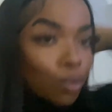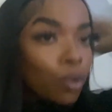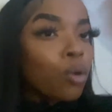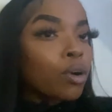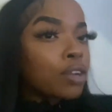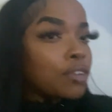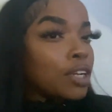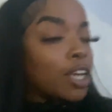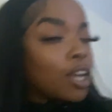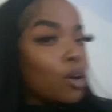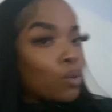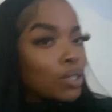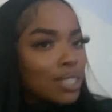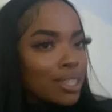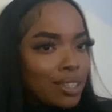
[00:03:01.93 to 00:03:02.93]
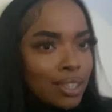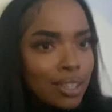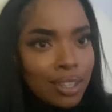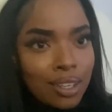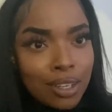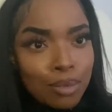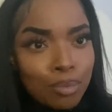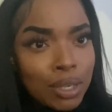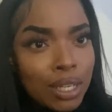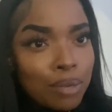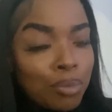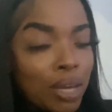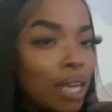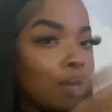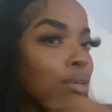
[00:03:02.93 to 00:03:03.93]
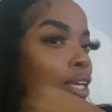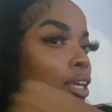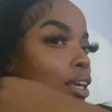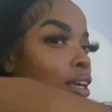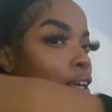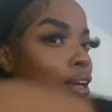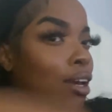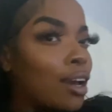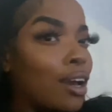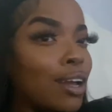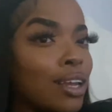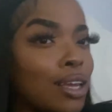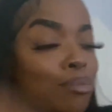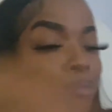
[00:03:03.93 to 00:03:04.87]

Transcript: record a video, which I did, but baby, honey,